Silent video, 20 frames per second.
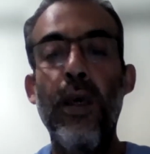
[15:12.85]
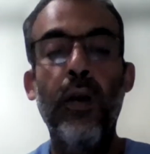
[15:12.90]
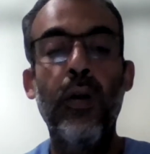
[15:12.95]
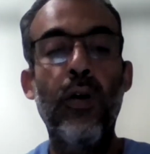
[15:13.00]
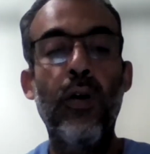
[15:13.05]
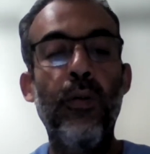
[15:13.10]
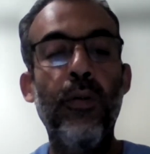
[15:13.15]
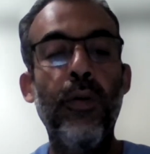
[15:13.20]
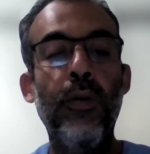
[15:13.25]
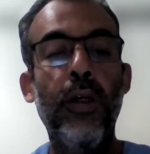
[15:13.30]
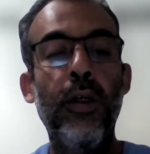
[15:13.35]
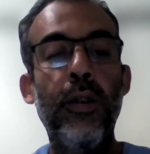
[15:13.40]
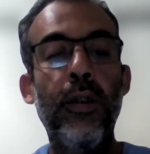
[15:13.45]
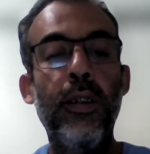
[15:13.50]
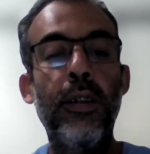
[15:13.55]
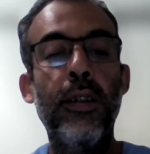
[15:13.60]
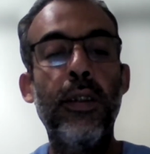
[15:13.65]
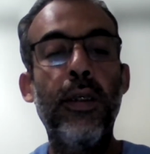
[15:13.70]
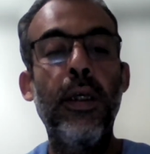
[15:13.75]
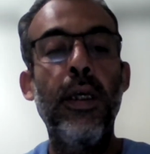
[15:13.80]

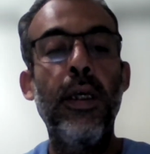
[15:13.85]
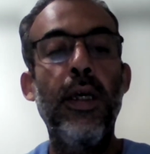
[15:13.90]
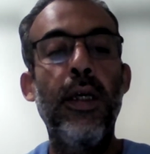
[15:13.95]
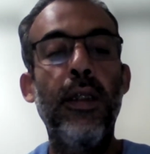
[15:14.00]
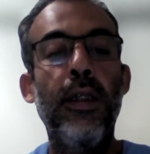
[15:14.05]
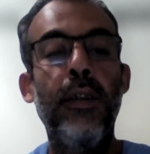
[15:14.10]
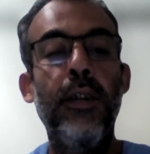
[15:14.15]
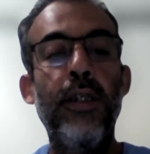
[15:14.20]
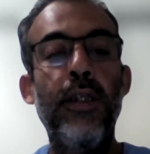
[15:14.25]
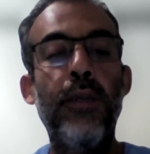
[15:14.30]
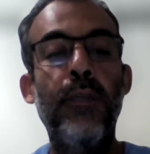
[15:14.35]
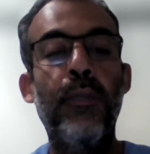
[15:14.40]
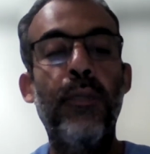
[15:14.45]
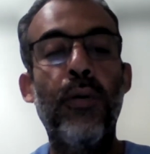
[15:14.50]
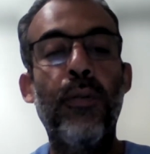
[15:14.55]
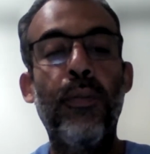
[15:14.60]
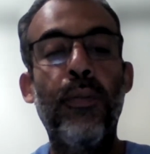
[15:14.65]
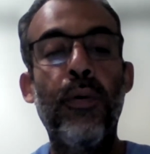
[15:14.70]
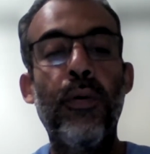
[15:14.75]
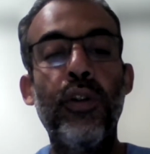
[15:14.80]
communities
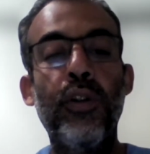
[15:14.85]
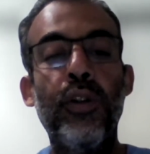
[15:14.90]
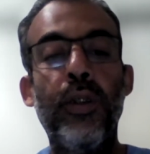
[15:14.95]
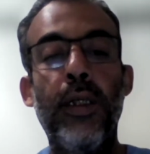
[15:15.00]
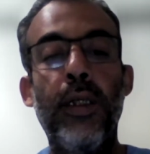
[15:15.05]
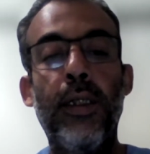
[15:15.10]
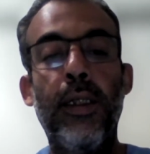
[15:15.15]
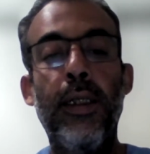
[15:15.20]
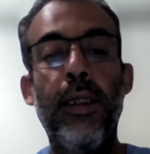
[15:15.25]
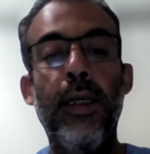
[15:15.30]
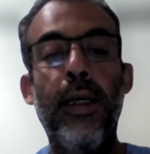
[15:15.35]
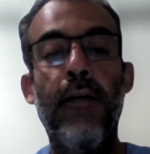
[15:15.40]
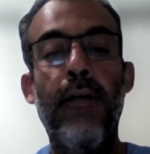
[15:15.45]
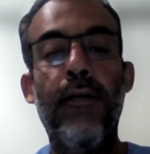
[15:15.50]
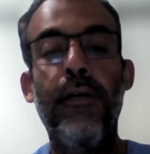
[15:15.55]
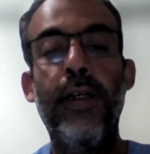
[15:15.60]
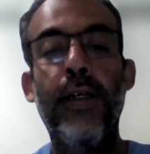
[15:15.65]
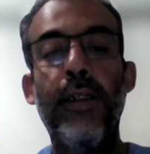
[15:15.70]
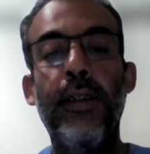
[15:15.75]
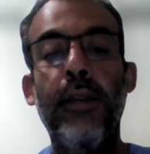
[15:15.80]
disproportionately
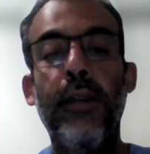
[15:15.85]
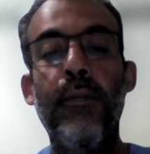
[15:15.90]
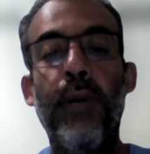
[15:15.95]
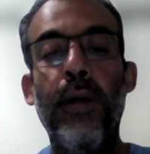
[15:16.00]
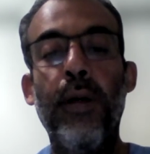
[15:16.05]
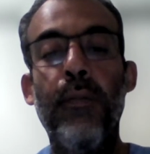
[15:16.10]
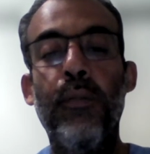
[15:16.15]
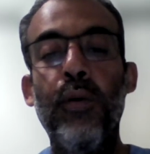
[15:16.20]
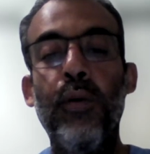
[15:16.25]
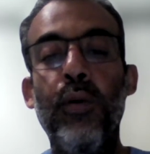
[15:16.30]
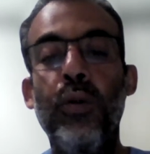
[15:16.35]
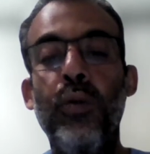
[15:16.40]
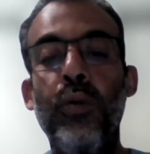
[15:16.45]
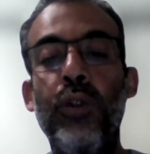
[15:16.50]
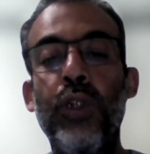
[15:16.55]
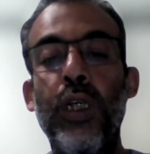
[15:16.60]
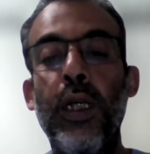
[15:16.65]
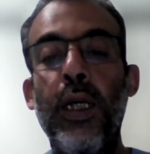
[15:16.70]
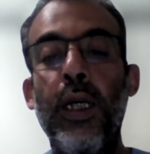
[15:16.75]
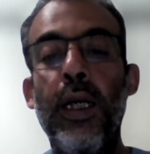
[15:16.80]
affected by
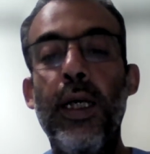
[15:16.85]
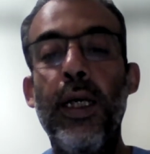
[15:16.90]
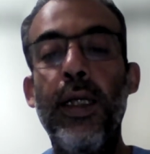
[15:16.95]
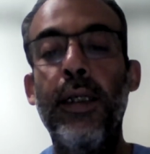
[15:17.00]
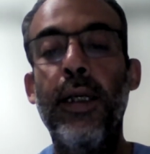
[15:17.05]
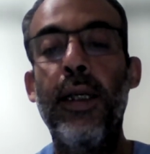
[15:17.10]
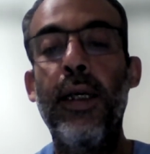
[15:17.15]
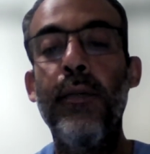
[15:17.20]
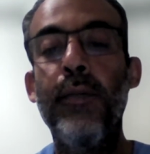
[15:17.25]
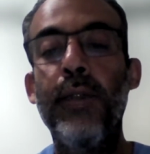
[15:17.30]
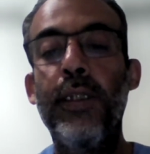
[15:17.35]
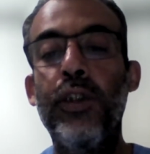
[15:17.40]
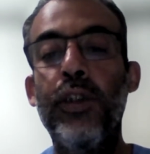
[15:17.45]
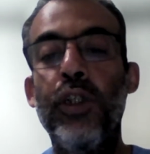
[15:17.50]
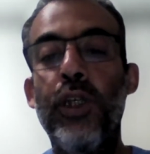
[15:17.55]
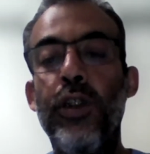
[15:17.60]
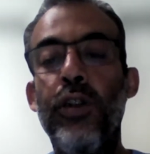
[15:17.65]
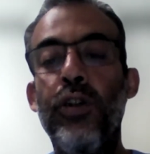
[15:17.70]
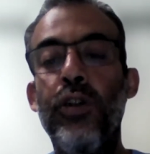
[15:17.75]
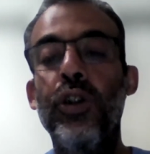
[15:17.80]
pollution and climate
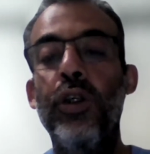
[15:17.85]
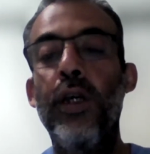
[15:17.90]
change